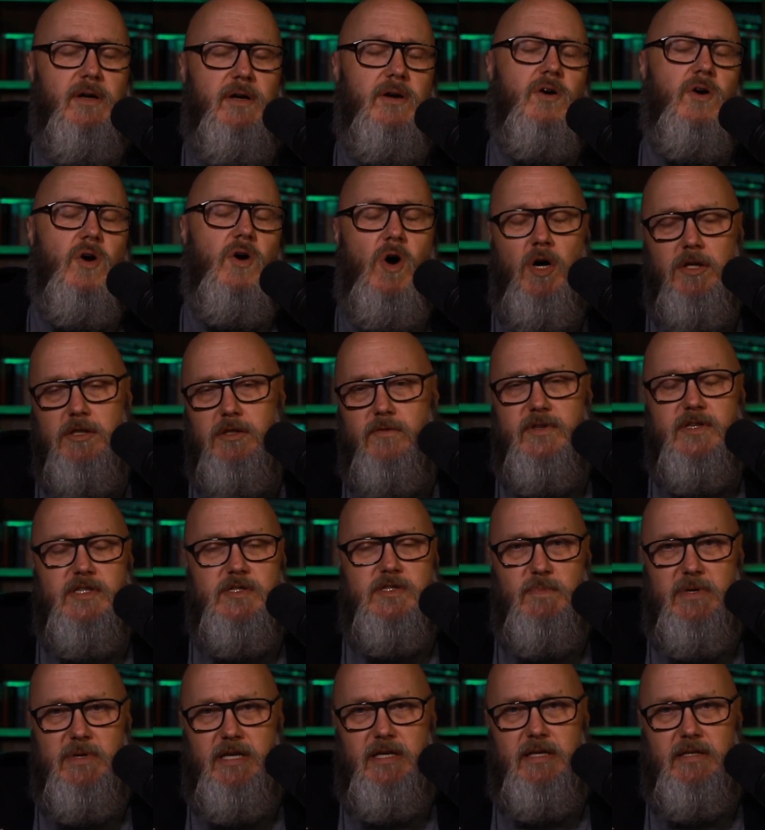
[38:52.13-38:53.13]
All of
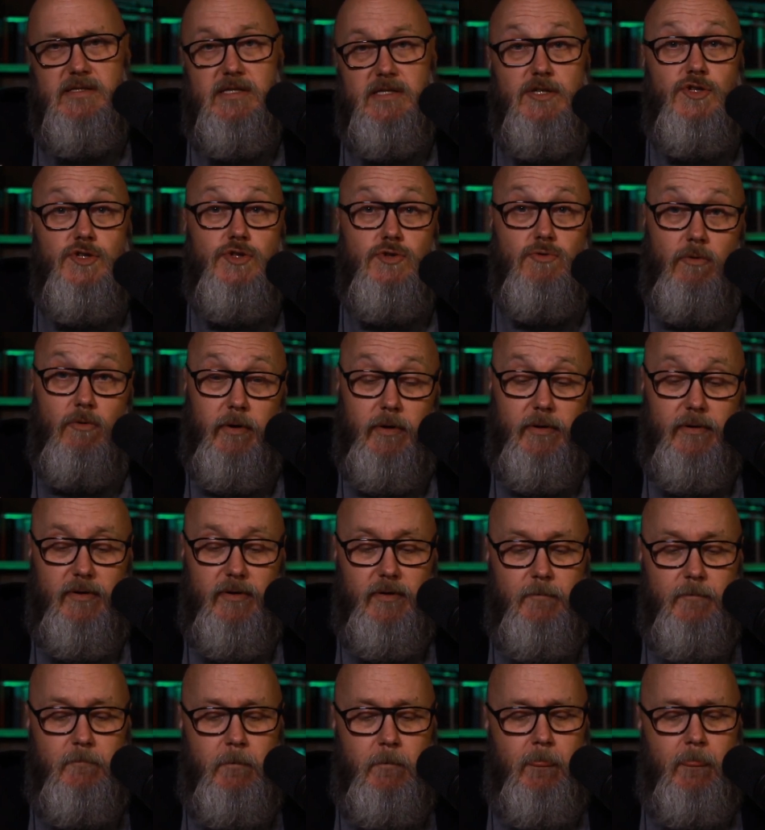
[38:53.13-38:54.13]
this means, in short,
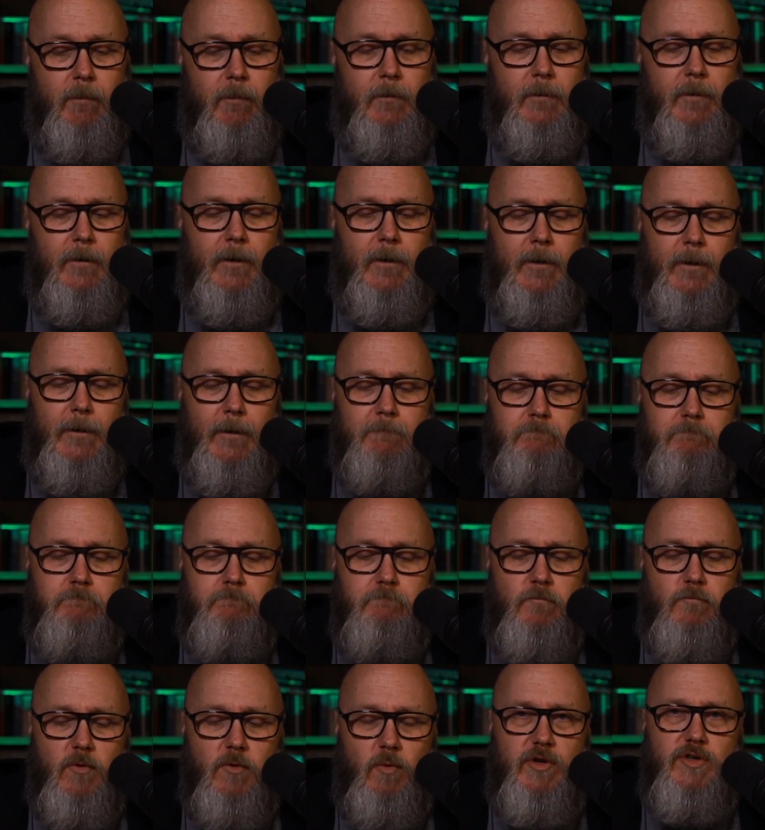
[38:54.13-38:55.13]

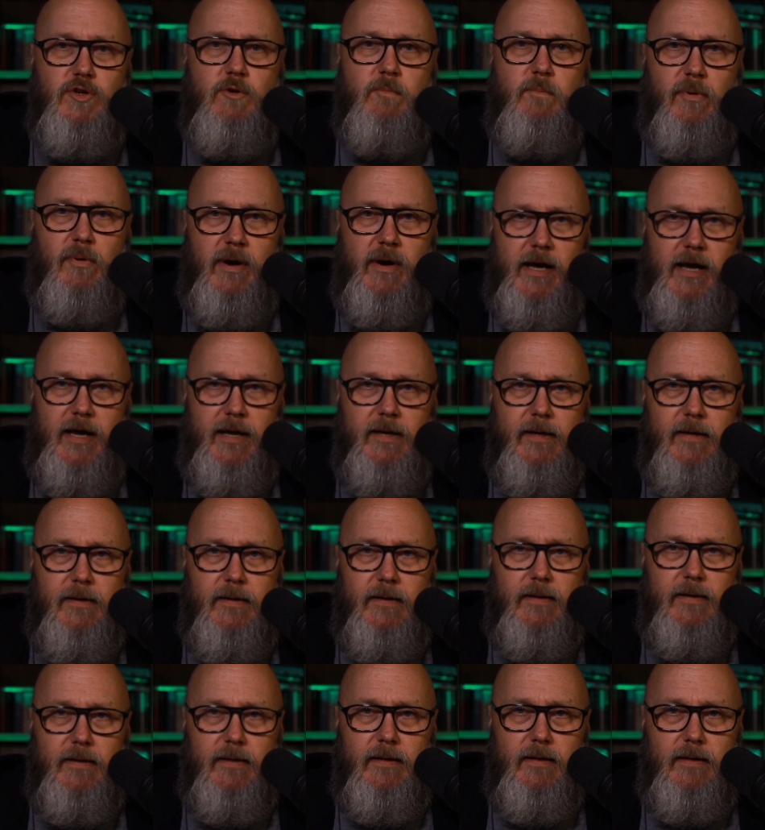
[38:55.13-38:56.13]
when you pray,
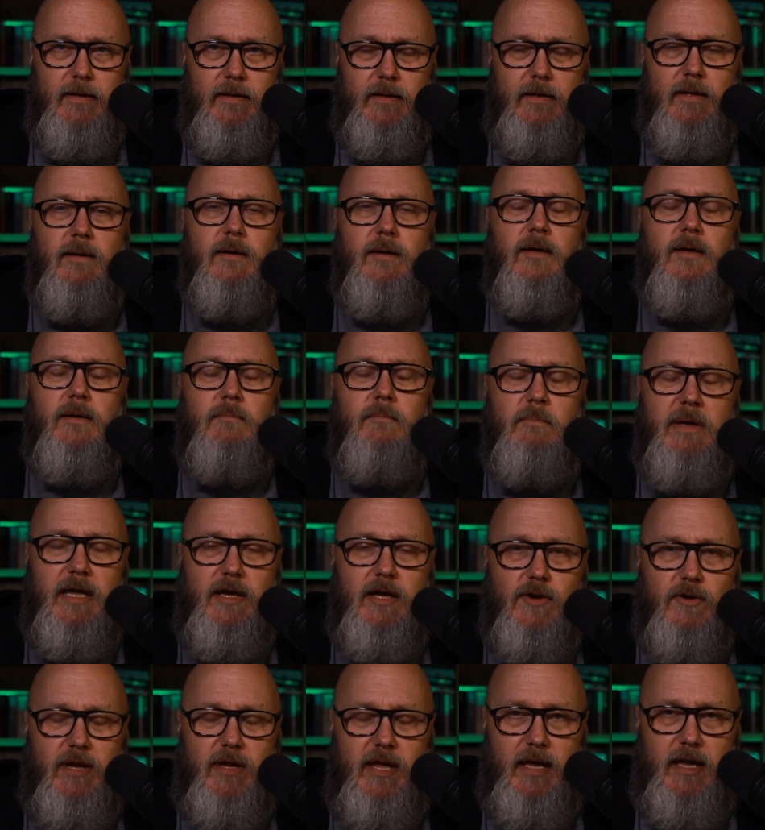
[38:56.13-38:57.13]

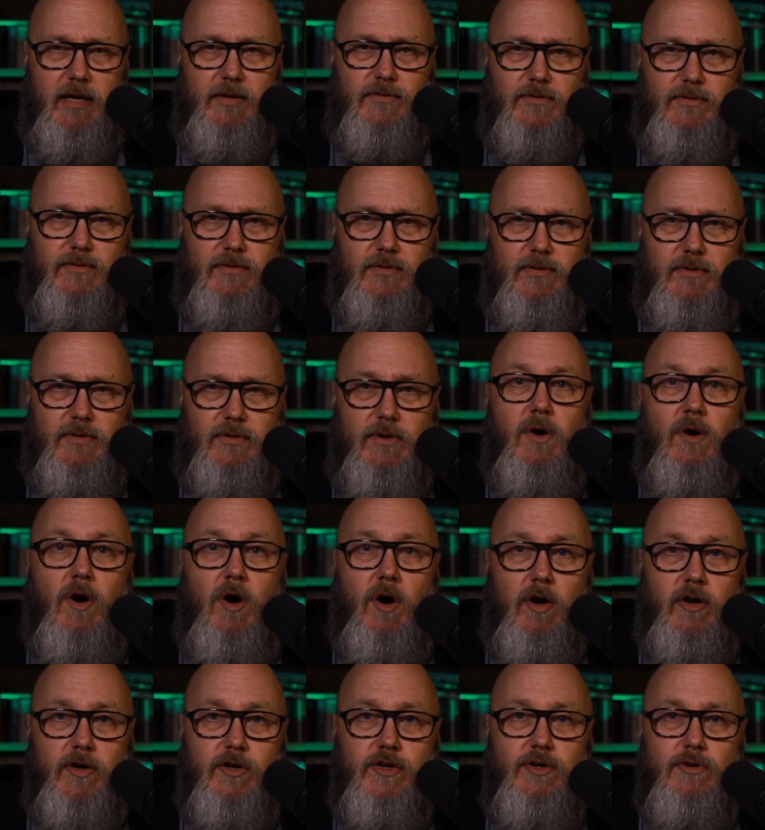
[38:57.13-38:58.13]
make your case.
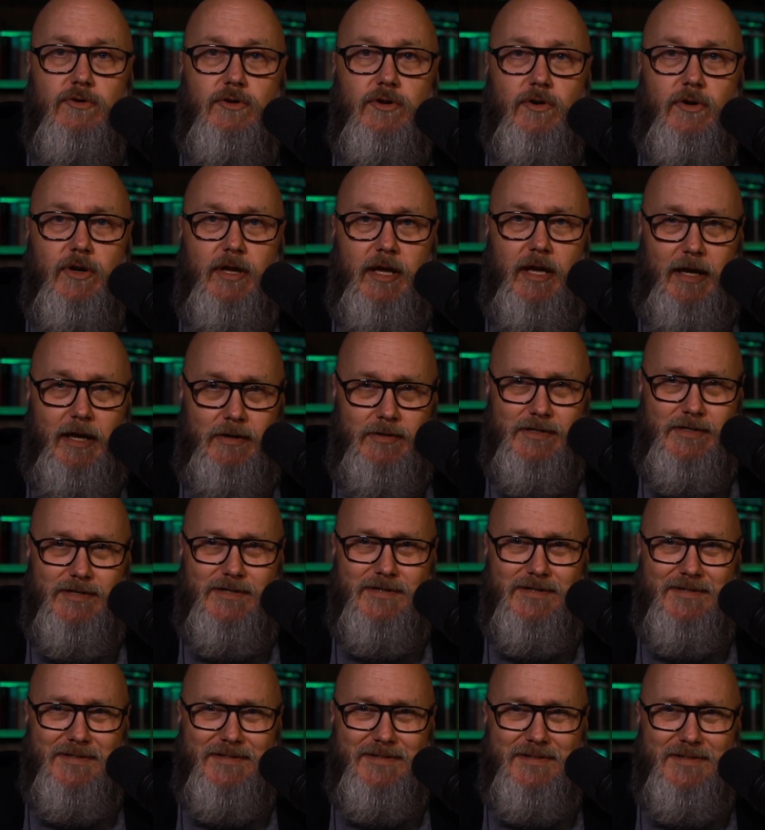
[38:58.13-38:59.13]
Argue your
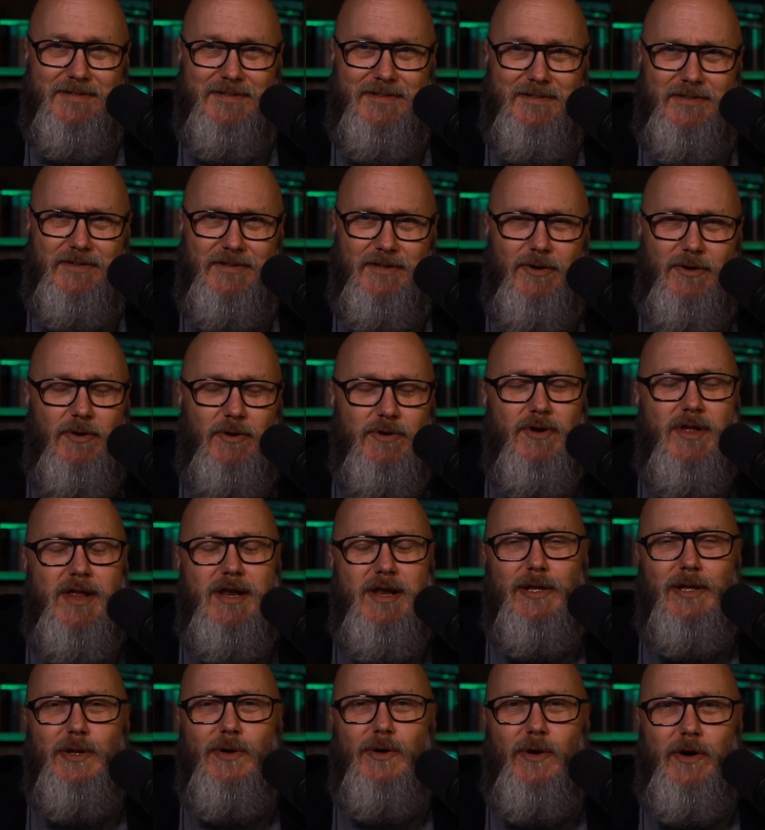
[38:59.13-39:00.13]
case. No, you're
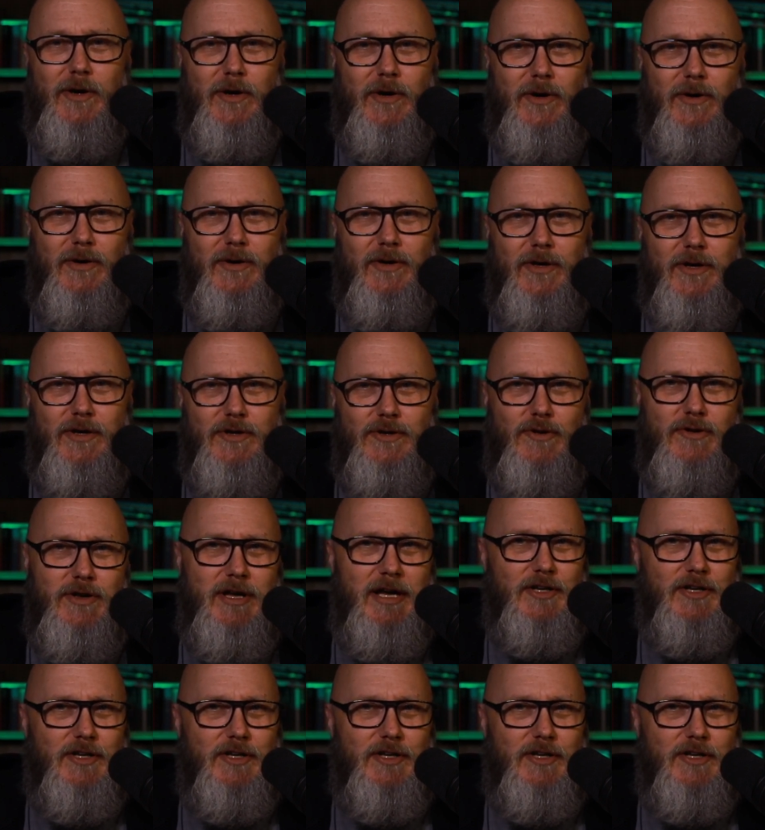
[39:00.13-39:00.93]
not a lawyer. You're not